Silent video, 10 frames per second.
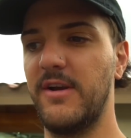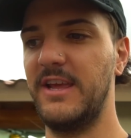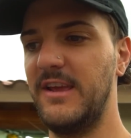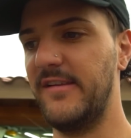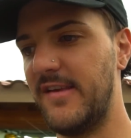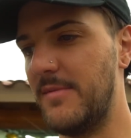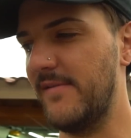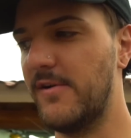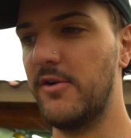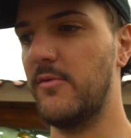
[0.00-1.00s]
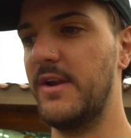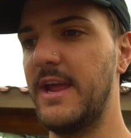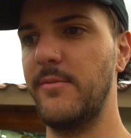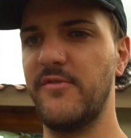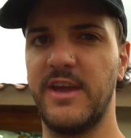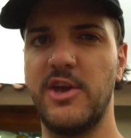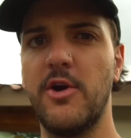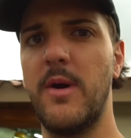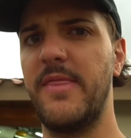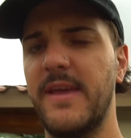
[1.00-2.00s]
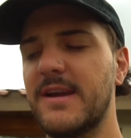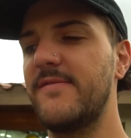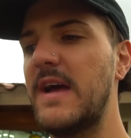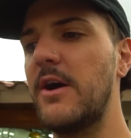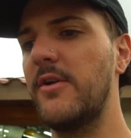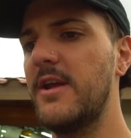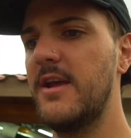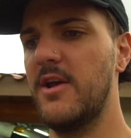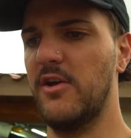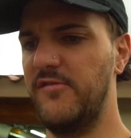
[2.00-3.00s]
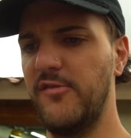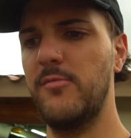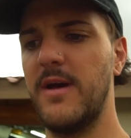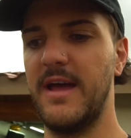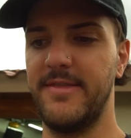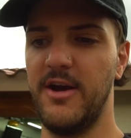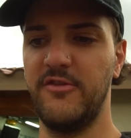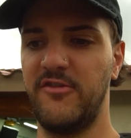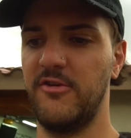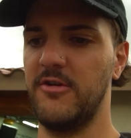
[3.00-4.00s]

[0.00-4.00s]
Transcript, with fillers: And he sent me a photo one day and was like, yo, I think I found a Zuma at the auction